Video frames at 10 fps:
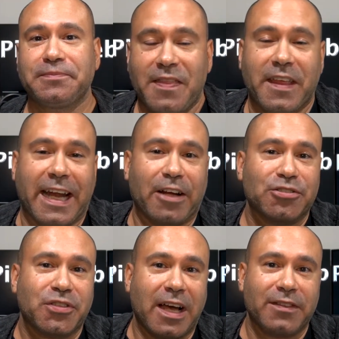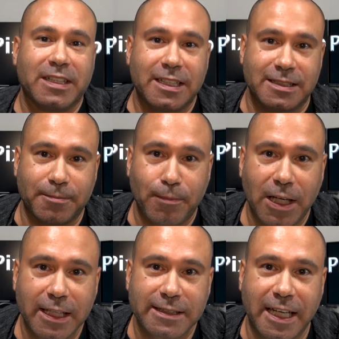And then I also have the custom
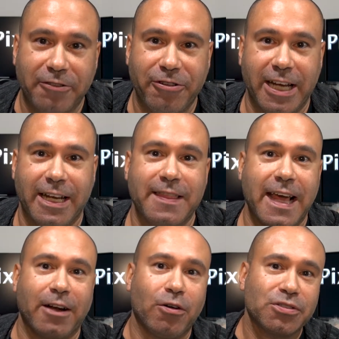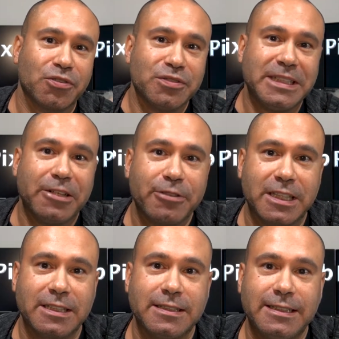plugins I created that also deal with
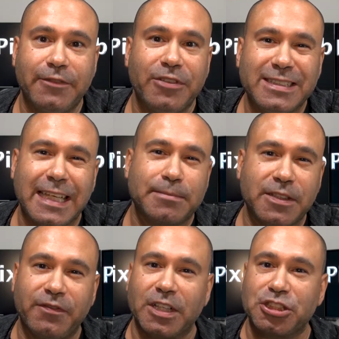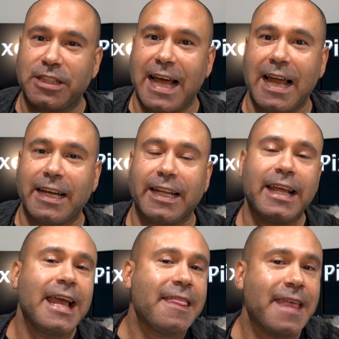the different types of functionality
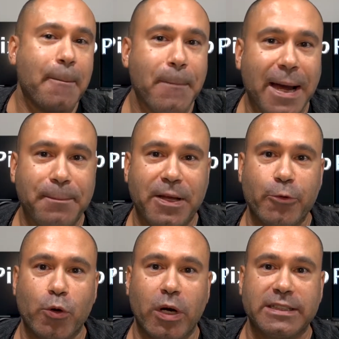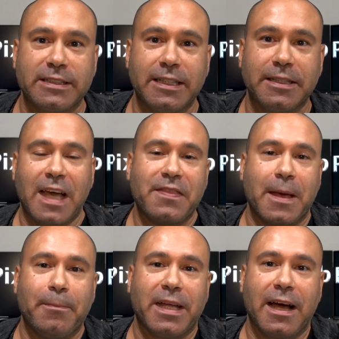that might be requested. And
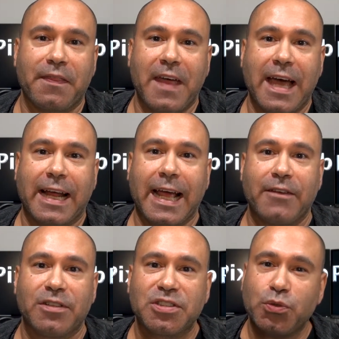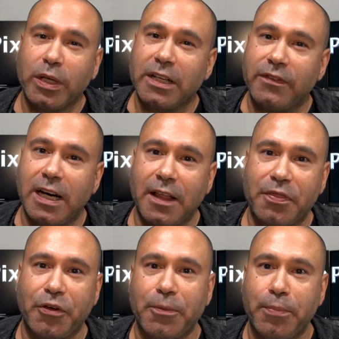then beyond that, I have a suite of uh,
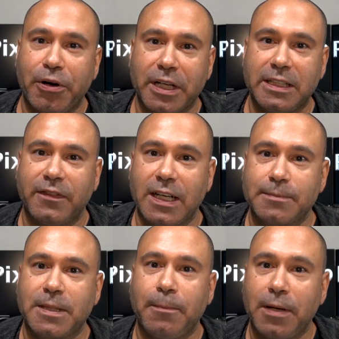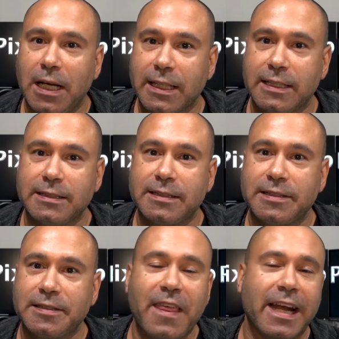third-party developed
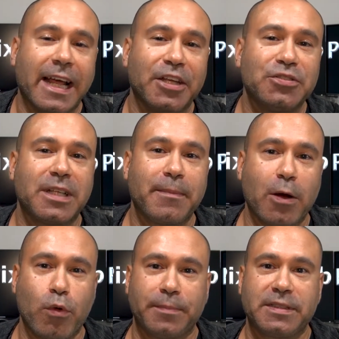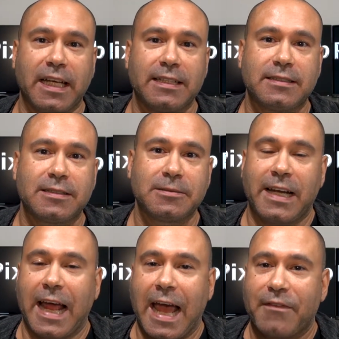plugins that I use on my websites.
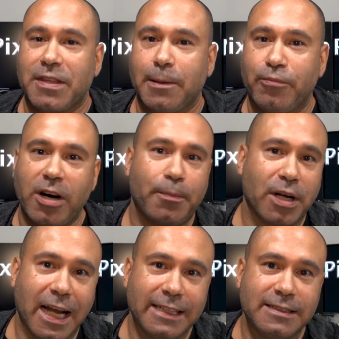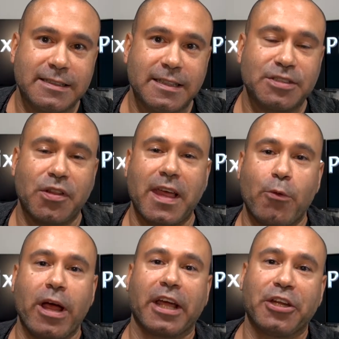And I have the proper licenses so that
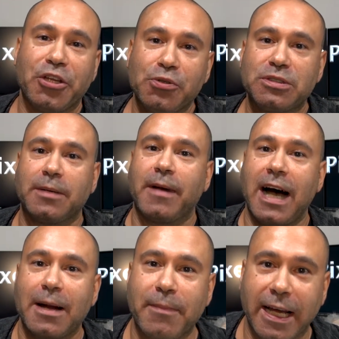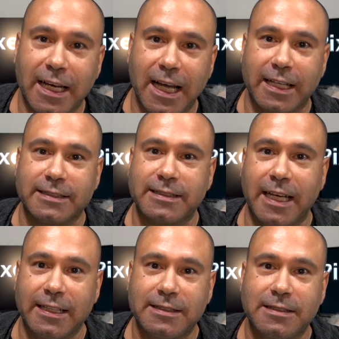way I can use them on my client
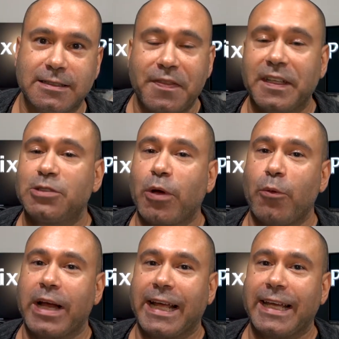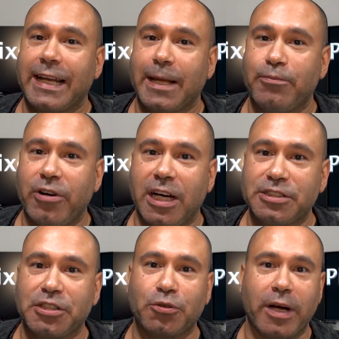sites. This way, when I get a
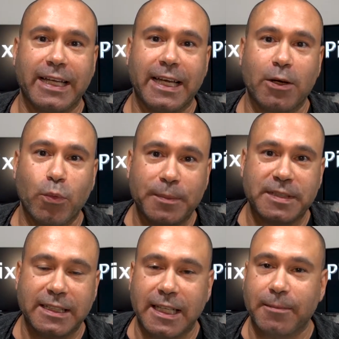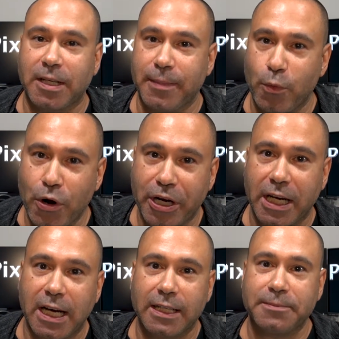project or I get a website that I'm going to be working
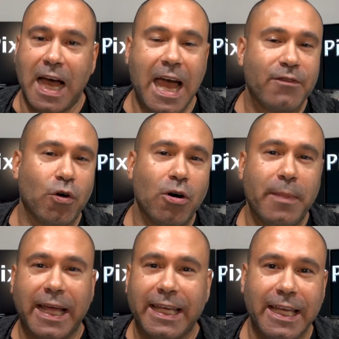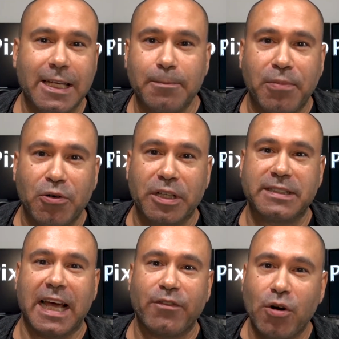on, I have all my key components,
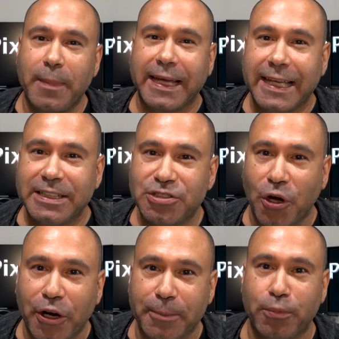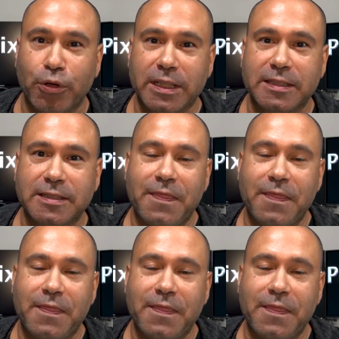I have all my key starting points.